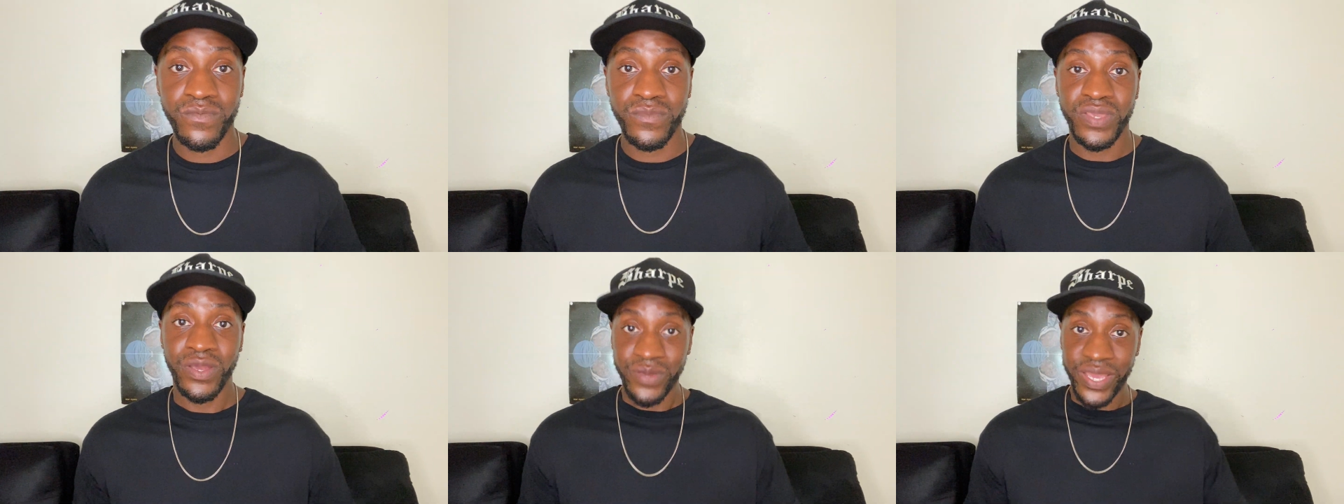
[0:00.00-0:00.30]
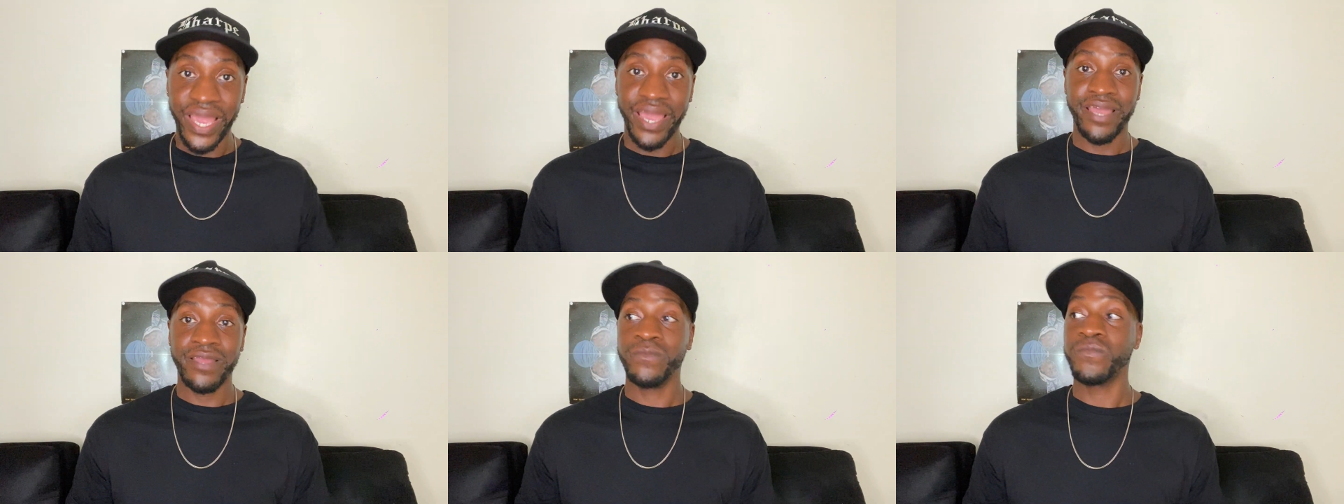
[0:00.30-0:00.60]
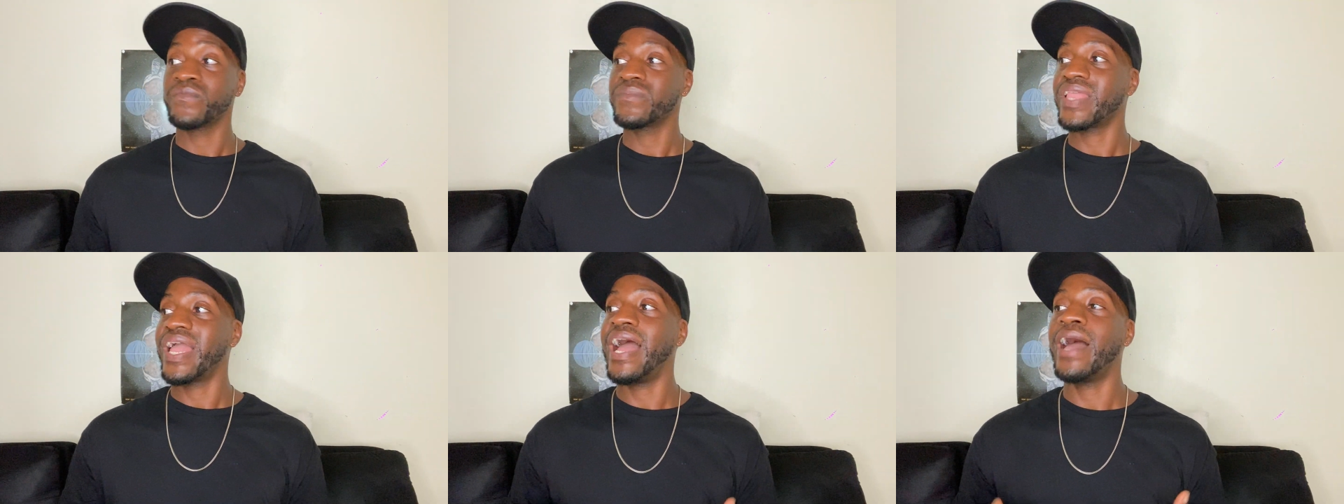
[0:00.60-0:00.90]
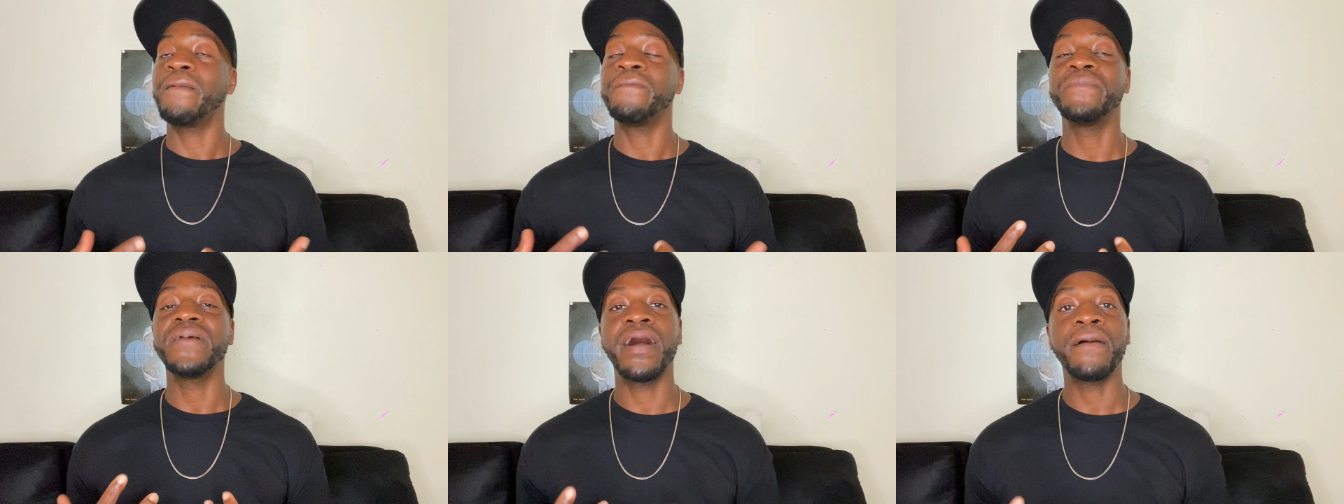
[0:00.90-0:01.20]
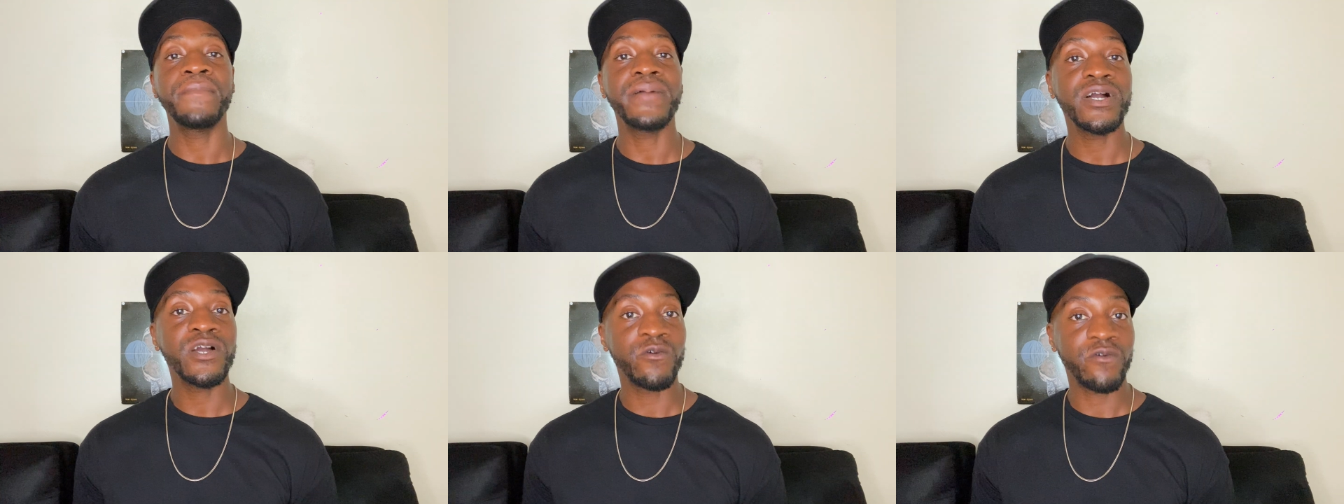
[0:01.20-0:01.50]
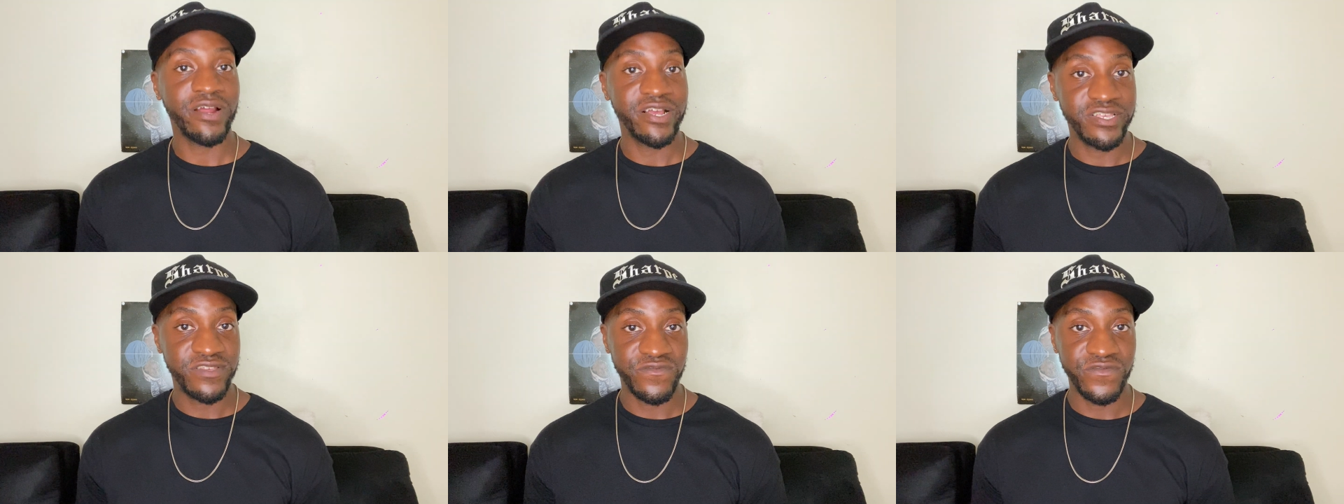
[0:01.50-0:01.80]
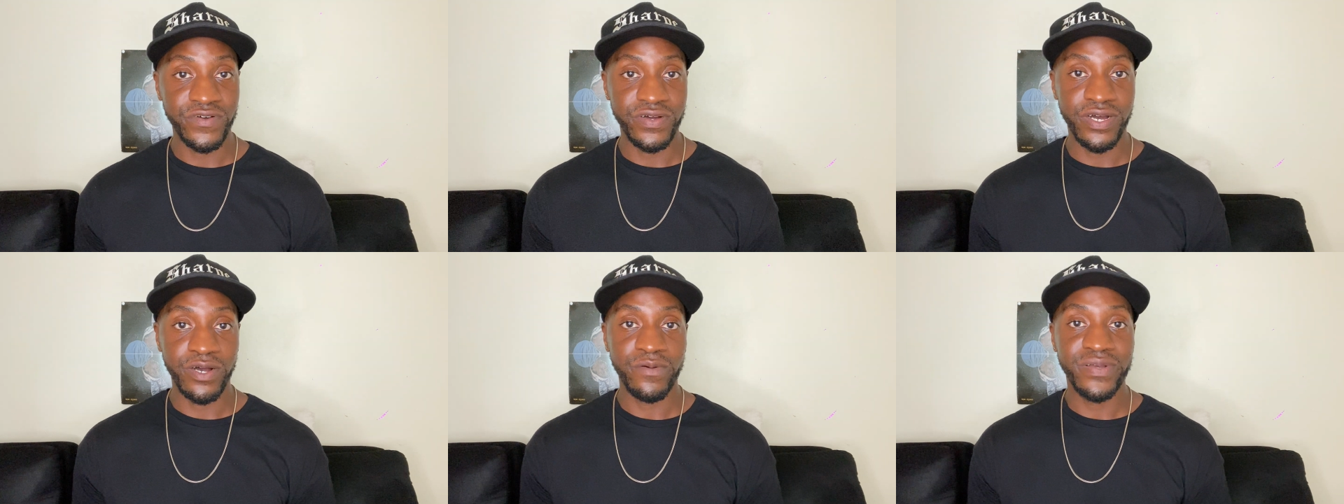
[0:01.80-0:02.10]
Okay, I'm a
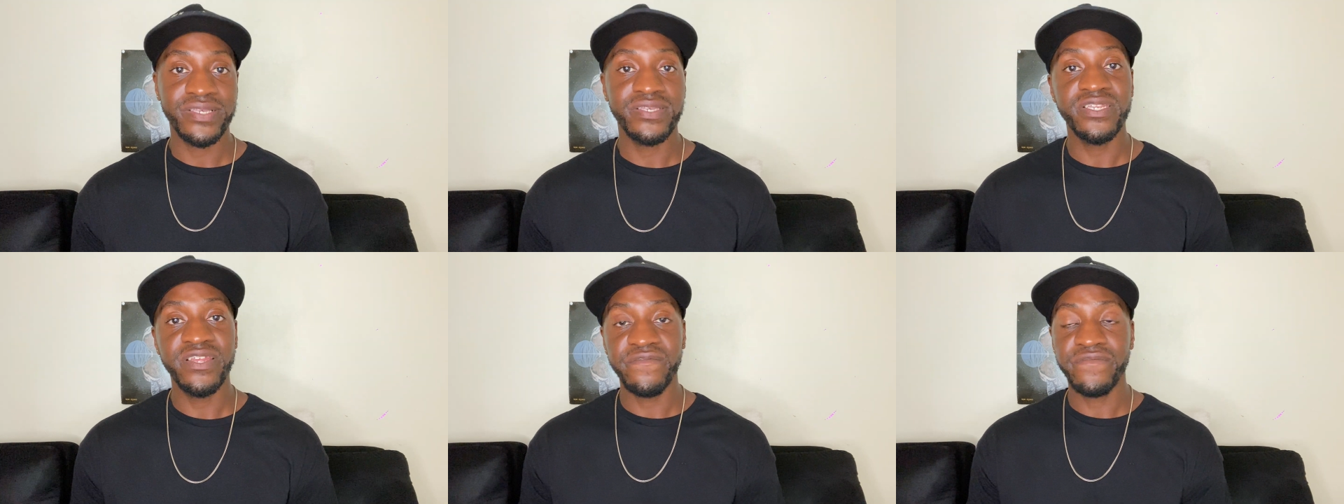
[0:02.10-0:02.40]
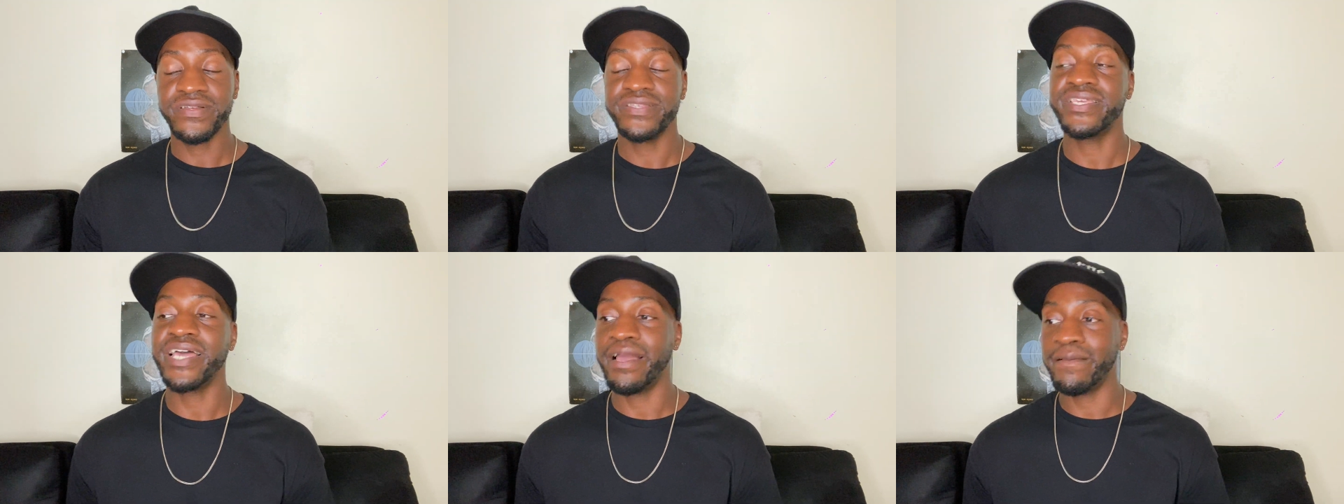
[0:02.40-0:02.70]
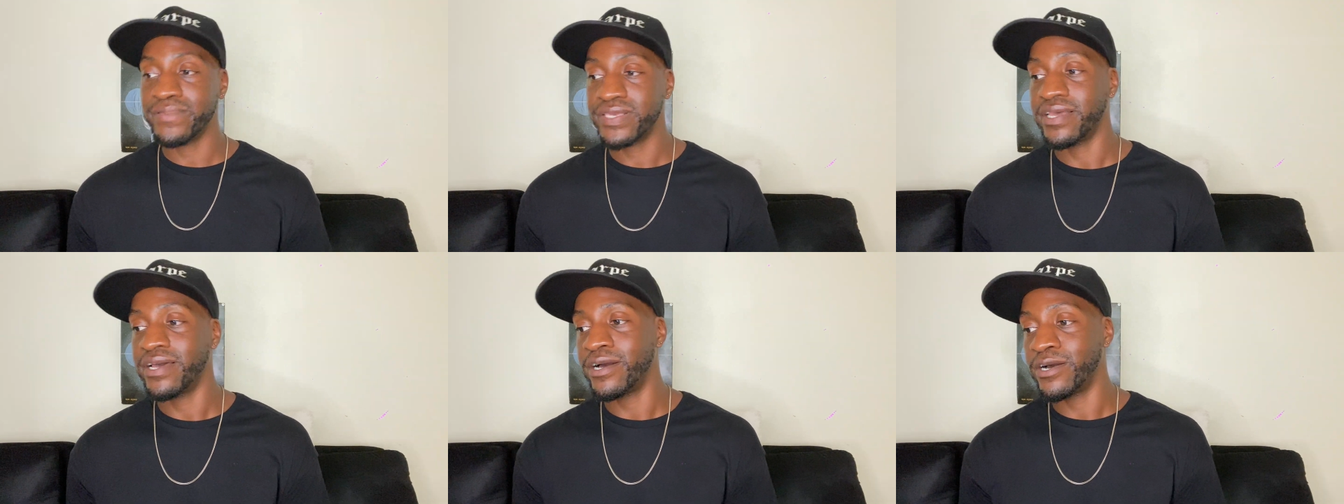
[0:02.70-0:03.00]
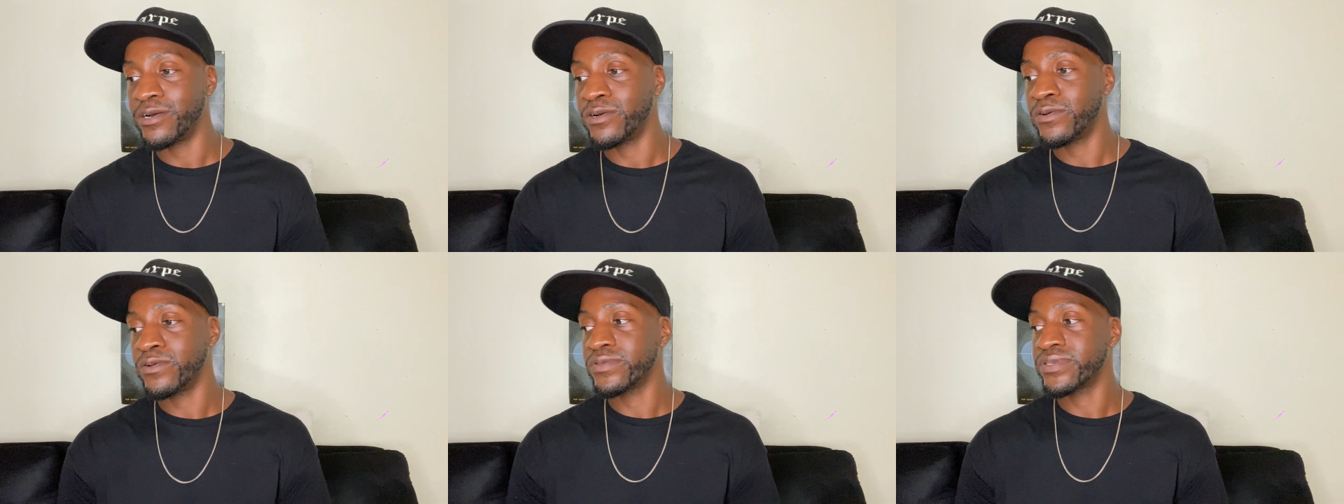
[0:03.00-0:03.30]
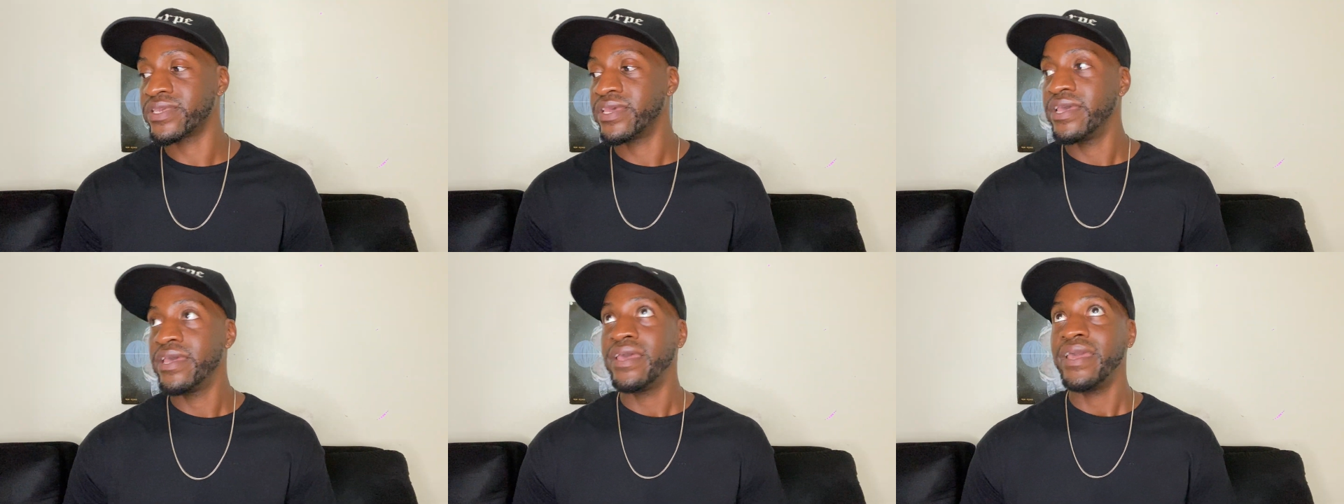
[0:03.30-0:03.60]
graceful hoe. It's different types of hoes.